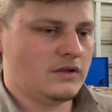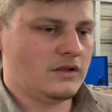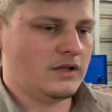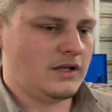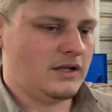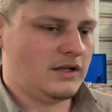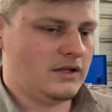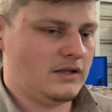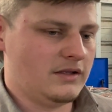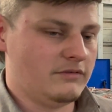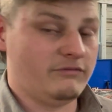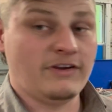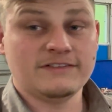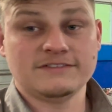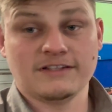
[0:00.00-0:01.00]

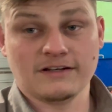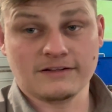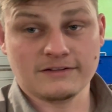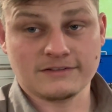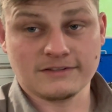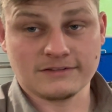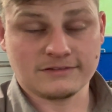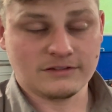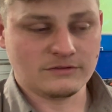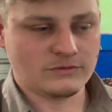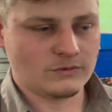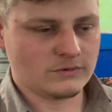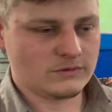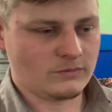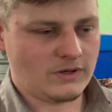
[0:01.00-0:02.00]
investing in the
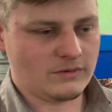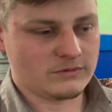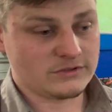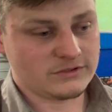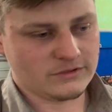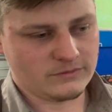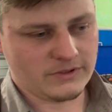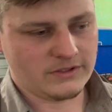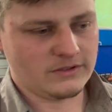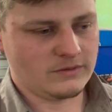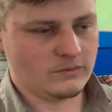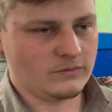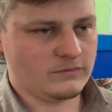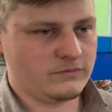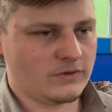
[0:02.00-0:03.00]
604 while we're still
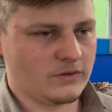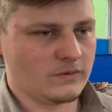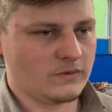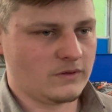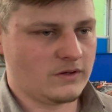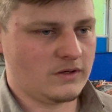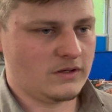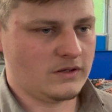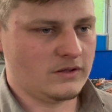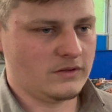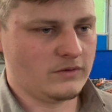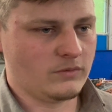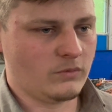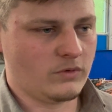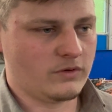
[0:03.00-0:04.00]
waiting for
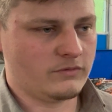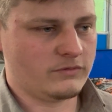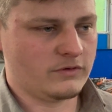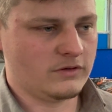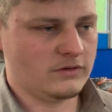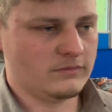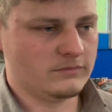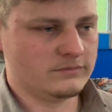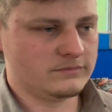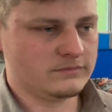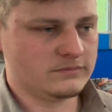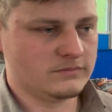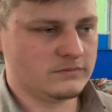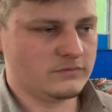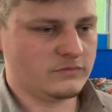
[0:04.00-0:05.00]
the one from
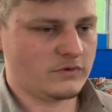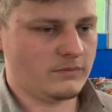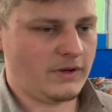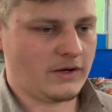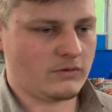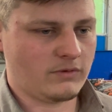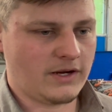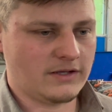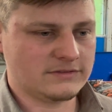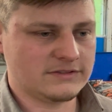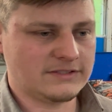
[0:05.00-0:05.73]
Michael Rouse.